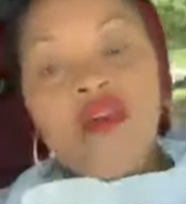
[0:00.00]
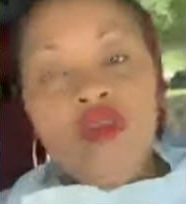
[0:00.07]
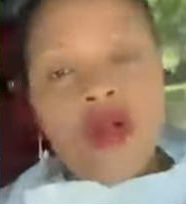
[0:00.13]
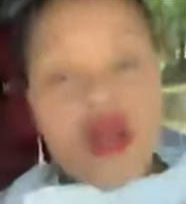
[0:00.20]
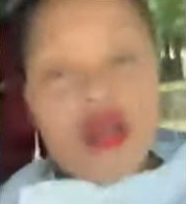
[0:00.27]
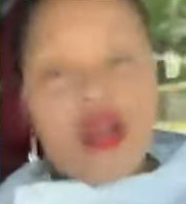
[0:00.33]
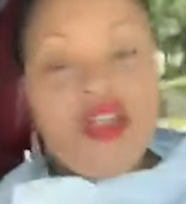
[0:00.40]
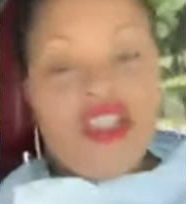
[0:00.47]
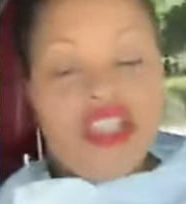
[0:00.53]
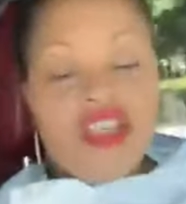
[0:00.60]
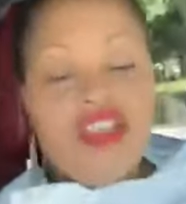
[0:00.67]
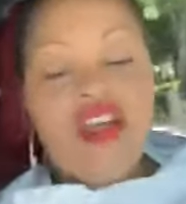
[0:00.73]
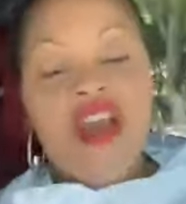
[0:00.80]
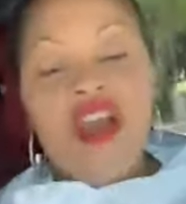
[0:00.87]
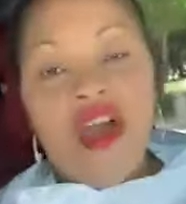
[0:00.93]
I cooked a lot
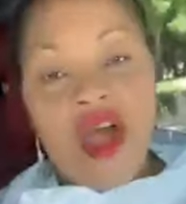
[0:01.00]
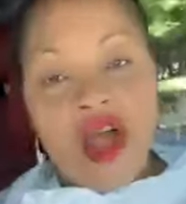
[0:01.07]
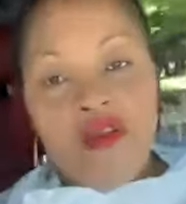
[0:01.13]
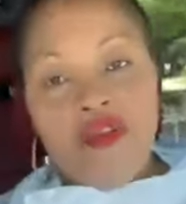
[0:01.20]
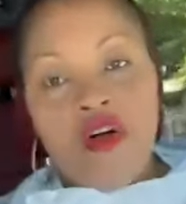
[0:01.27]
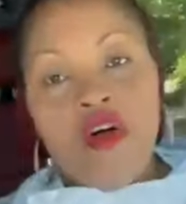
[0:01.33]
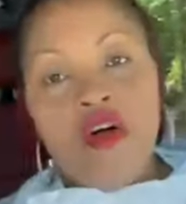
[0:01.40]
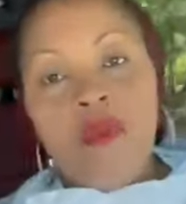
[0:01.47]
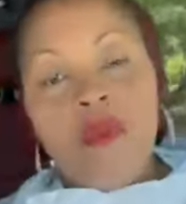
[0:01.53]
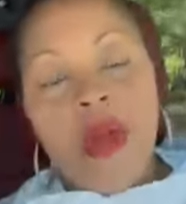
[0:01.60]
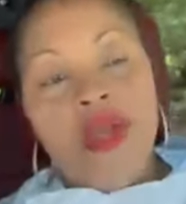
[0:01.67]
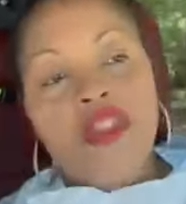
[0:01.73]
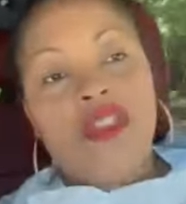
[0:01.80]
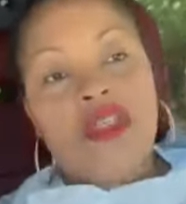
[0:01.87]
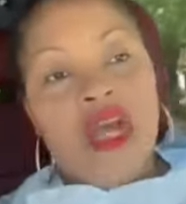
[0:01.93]
yesterday. I have a whole
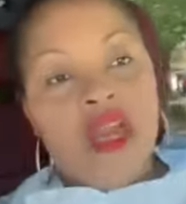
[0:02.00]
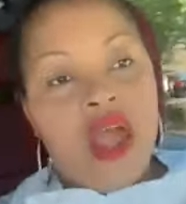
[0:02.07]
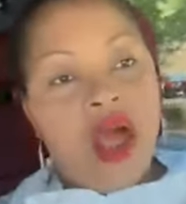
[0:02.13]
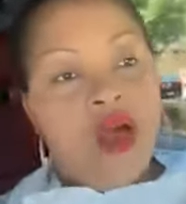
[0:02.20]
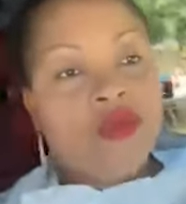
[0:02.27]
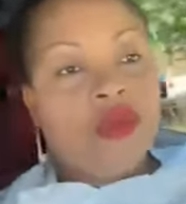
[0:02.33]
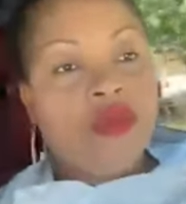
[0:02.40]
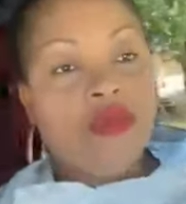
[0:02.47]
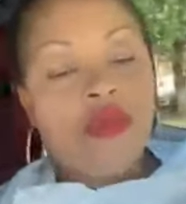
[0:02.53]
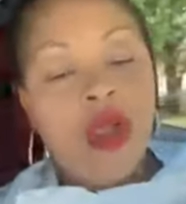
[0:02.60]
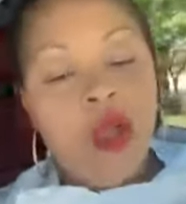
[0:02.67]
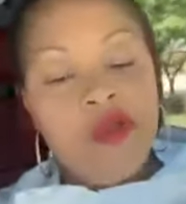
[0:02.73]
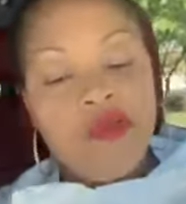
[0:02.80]
pot at the house.